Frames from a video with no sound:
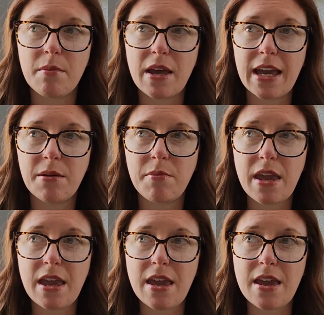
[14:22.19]
It can
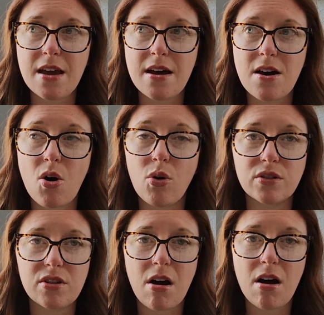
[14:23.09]
be a whole
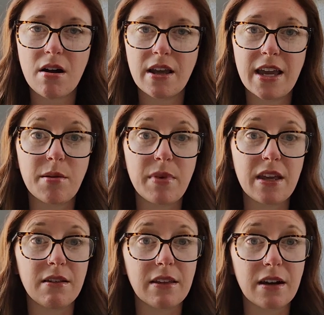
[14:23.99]
song, it can be
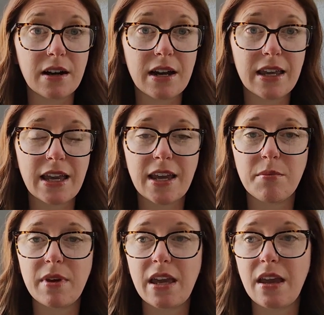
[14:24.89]
a lyric, it can
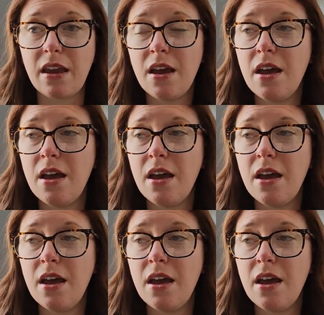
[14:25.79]
be